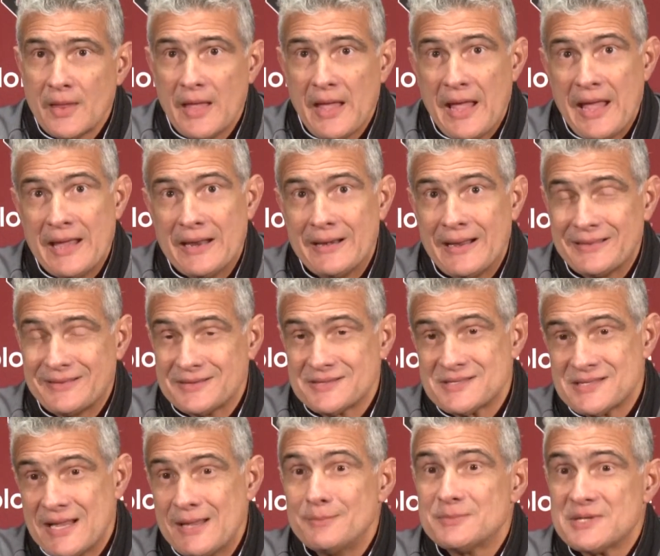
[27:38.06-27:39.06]
and at the
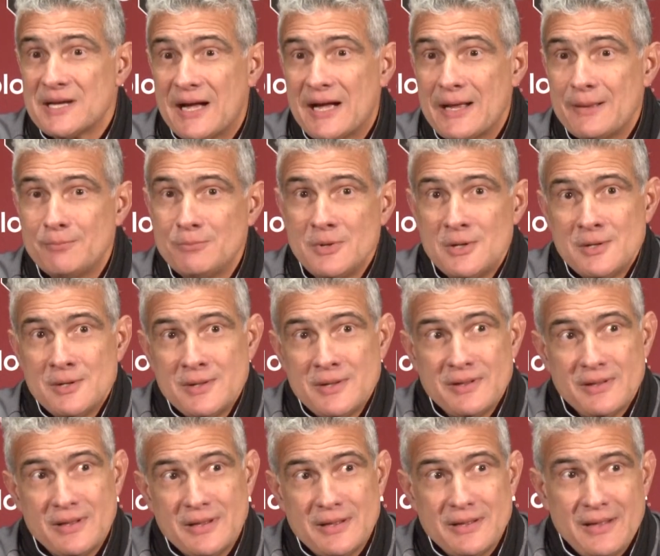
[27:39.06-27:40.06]
same time,
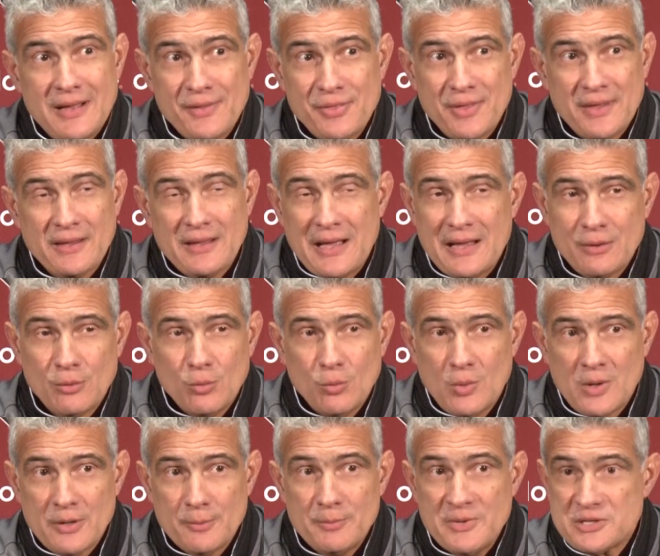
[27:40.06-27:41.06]
I think I don't
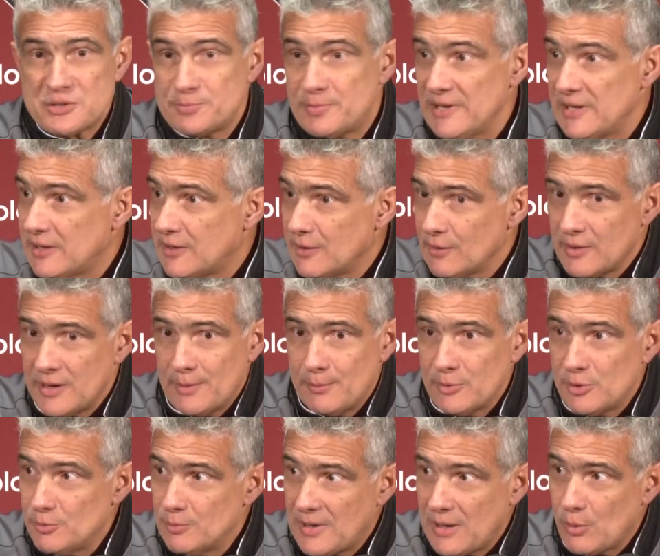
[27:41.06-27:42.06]
want to misspeak here, Em,
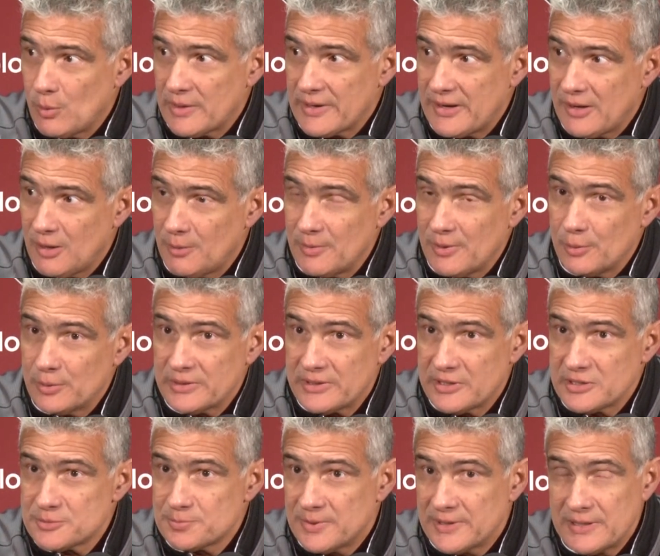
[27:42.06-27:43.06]
you might want to help me with
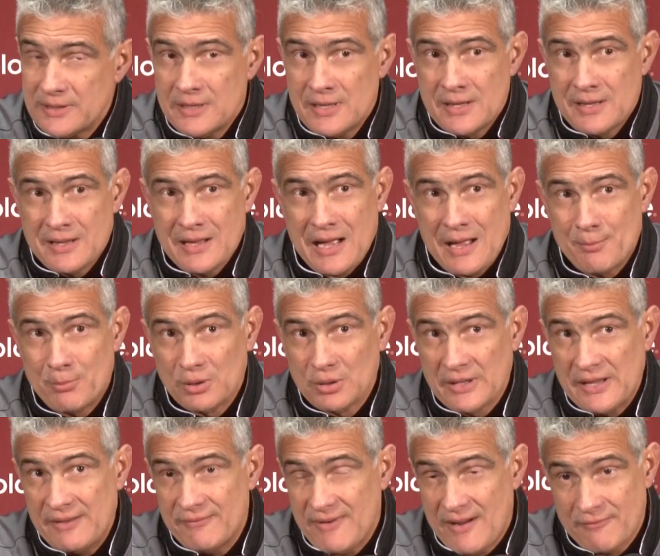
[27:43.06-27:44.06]
this, but I
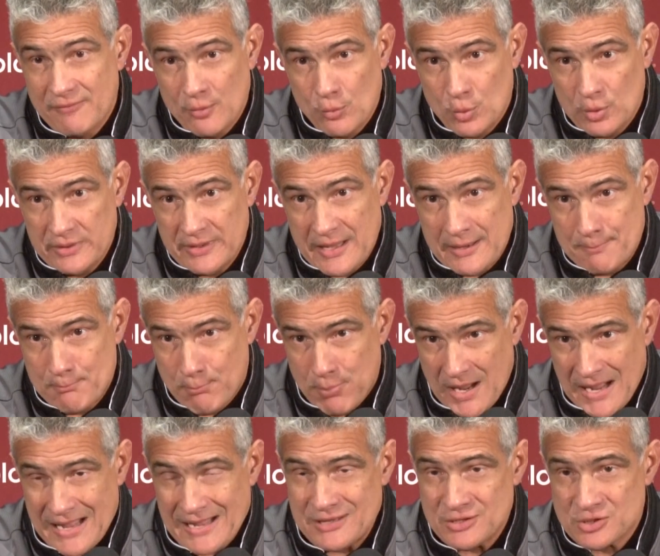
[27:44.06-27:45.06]
believe everyone that
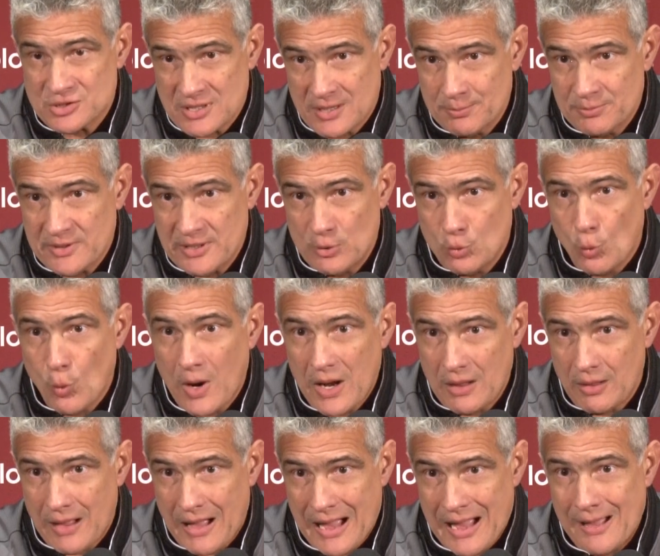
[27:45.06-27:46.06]
buys something
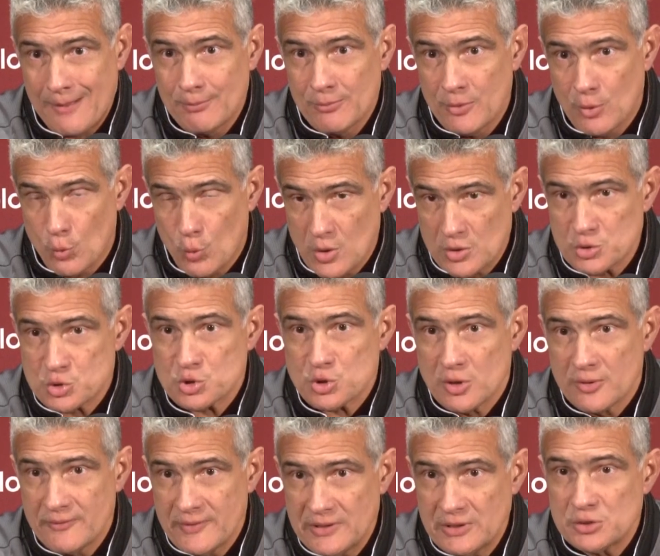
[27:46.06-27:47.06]
while I'm the one
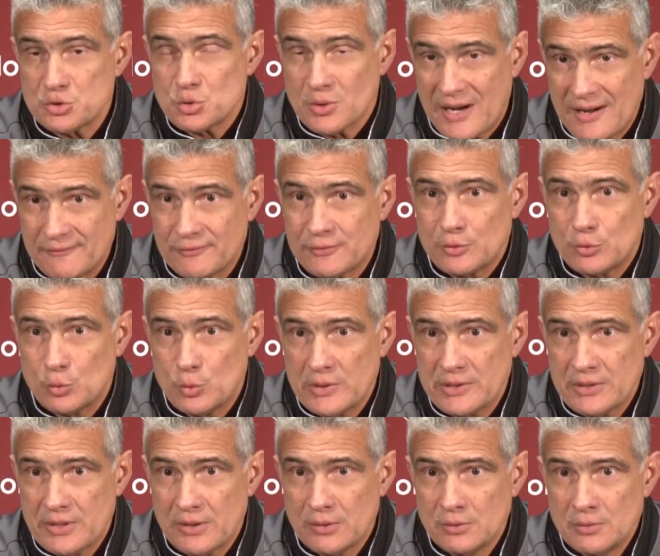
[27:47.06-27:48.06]
serving the drive-through
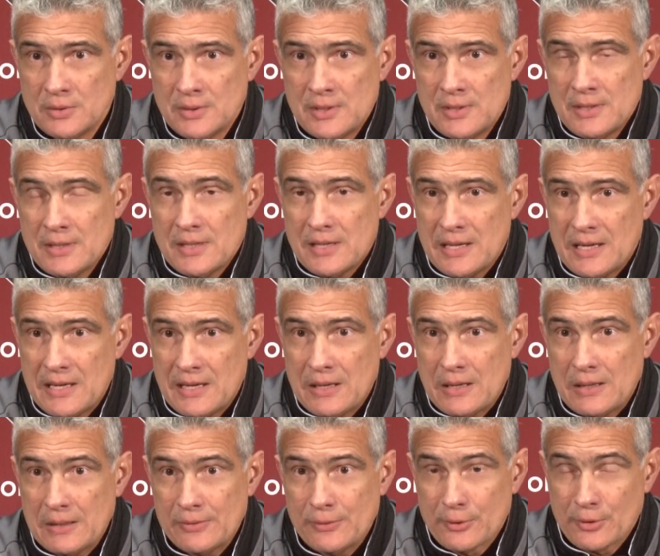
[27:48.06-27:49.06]
window,
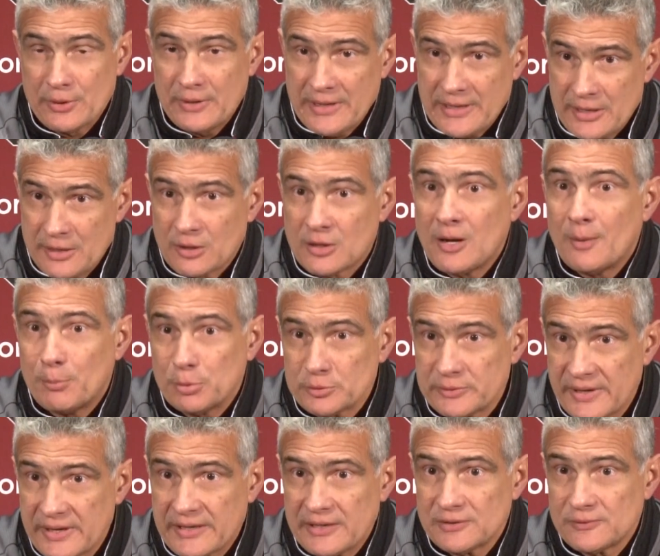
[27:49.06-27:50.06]
they're going to get a couple
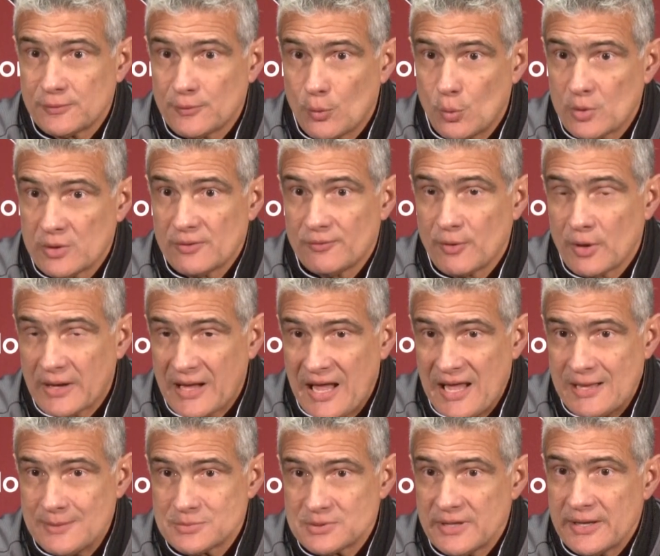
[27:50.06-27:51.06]
tickets for one of our
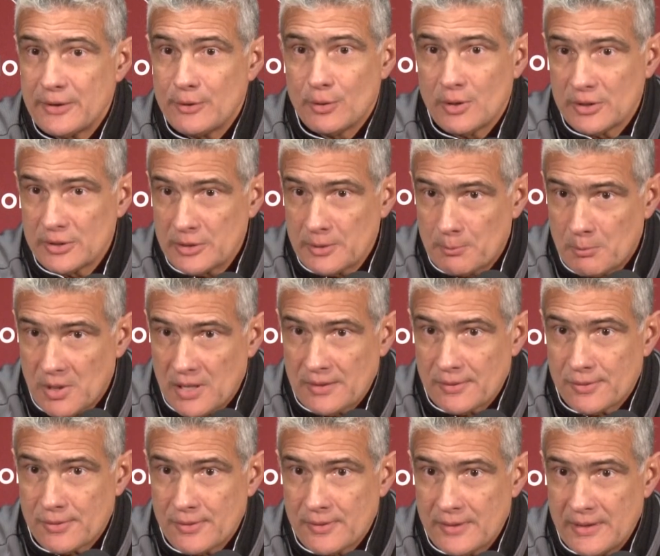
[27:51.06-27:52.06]
games later on in the
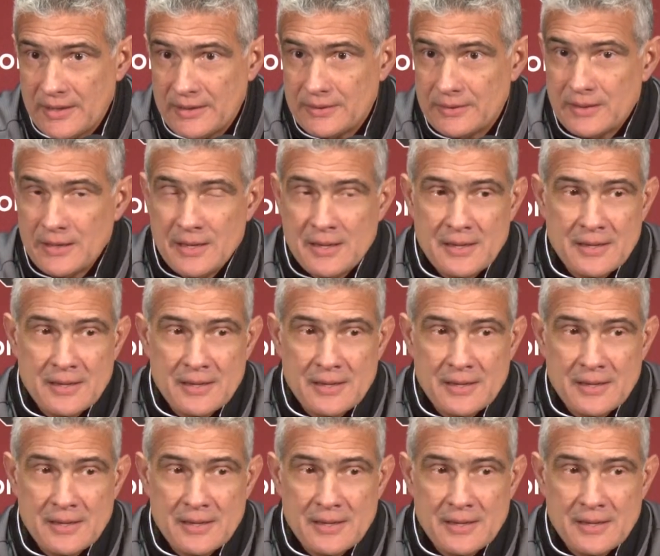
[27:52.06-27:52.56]
month. And,